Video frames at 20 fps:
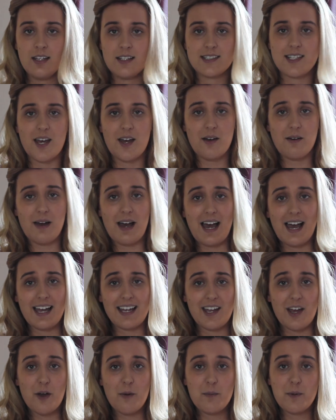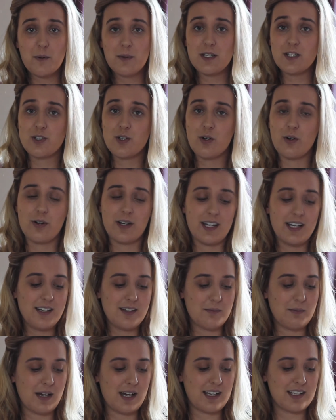So I hope you
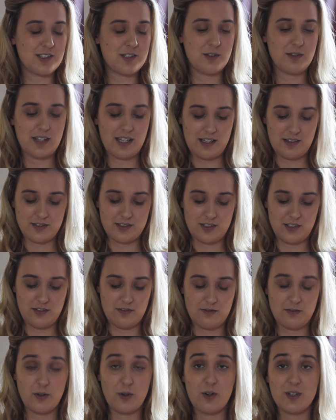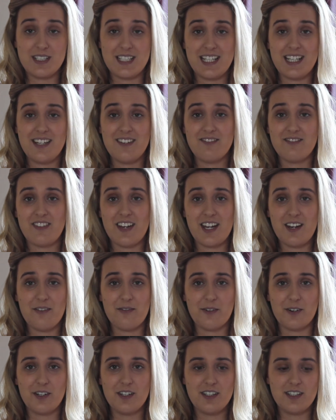enjoyed my 2014
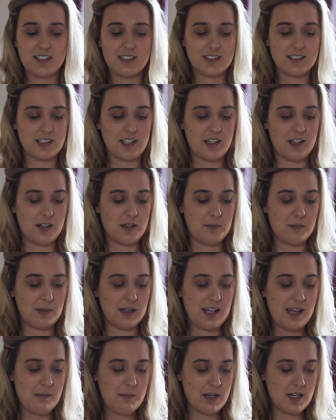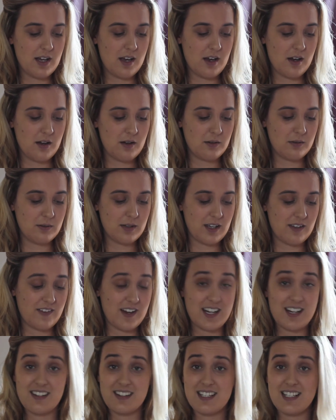favourites. Let me know if
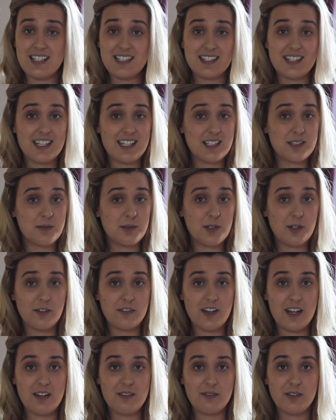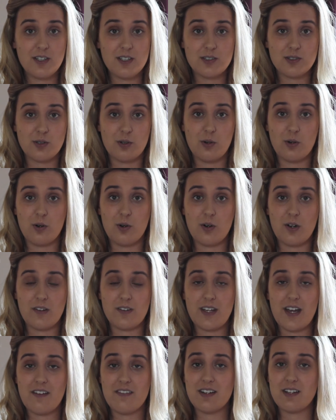any of these things were your favourites, or
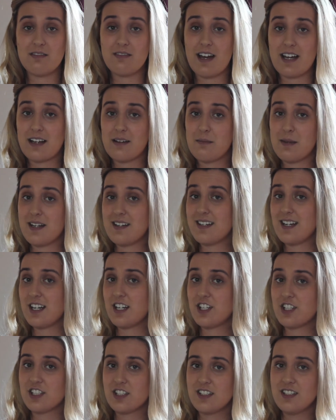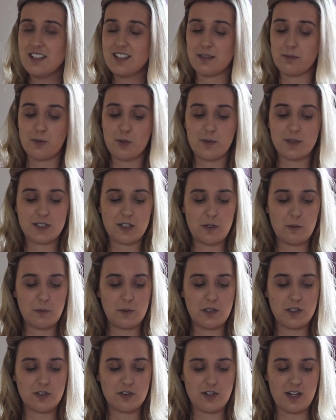if you have any recommendations. I'm always
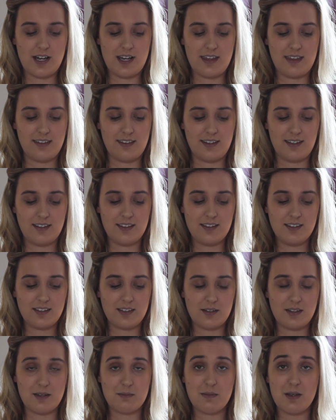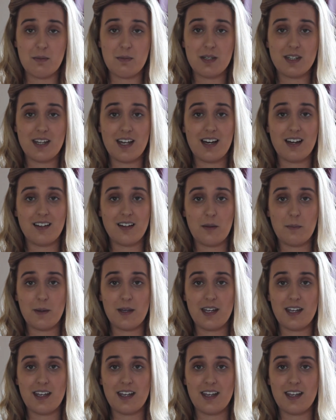open to try things, and then maybe they'll
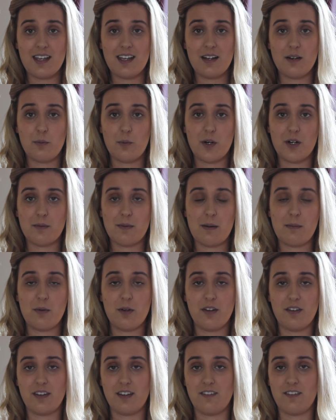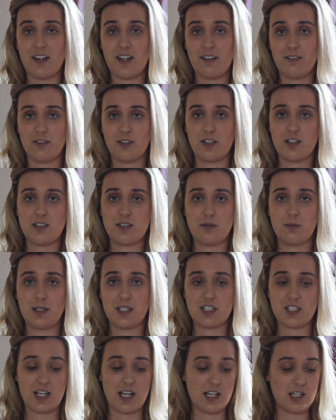appear in one of my monthly favourites,
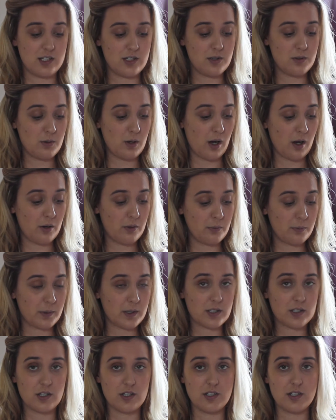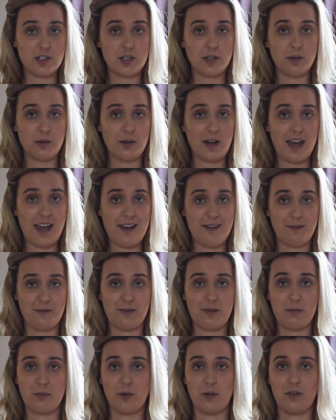which I do hope to do
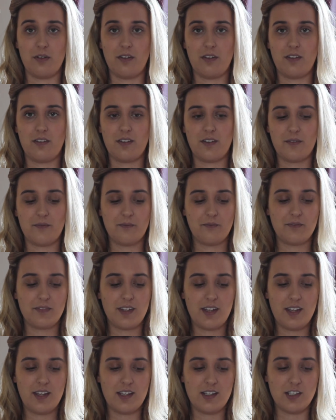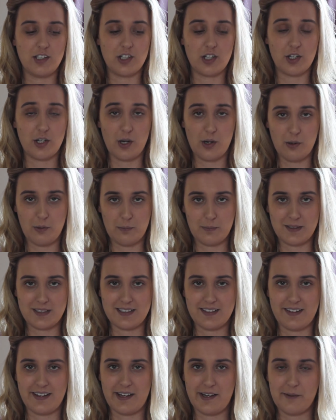every month. You can hold me
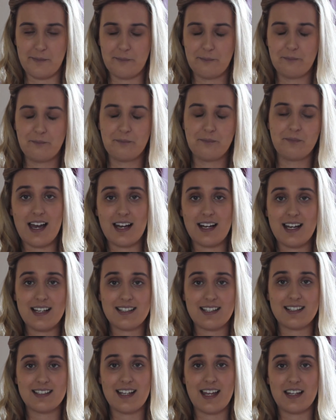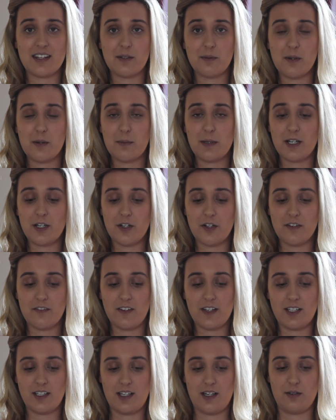to that. And as I said, there will be another
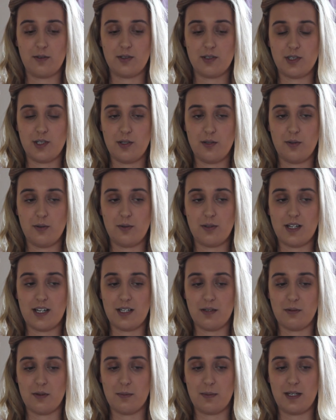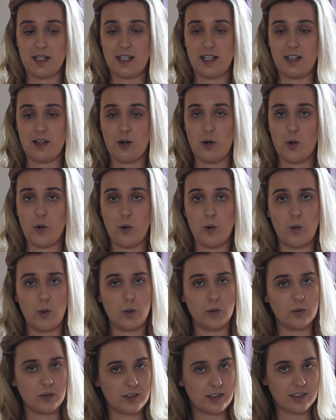video soon, and it will be a
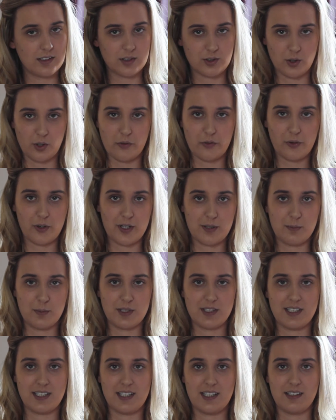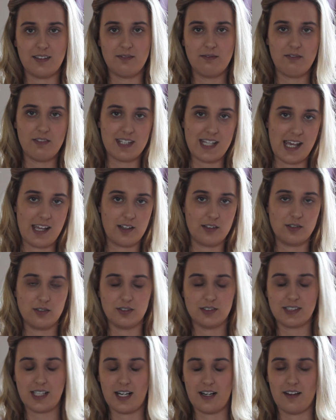haul, sort of Christmassy
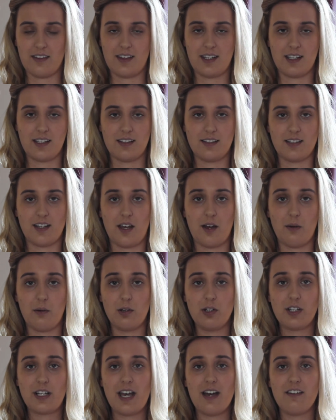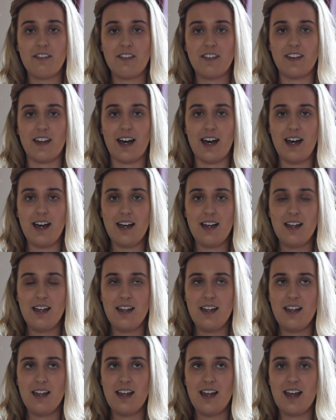sales kind of thing, so look out for that,
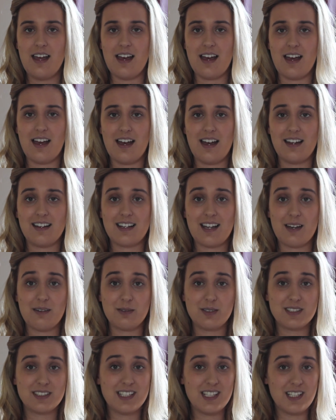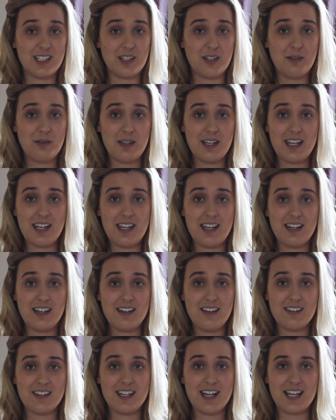and I will see you
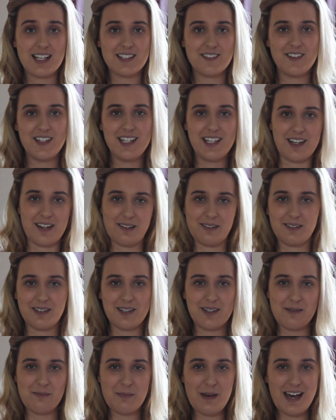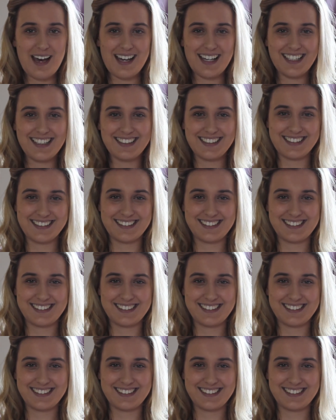in the next video. Bye!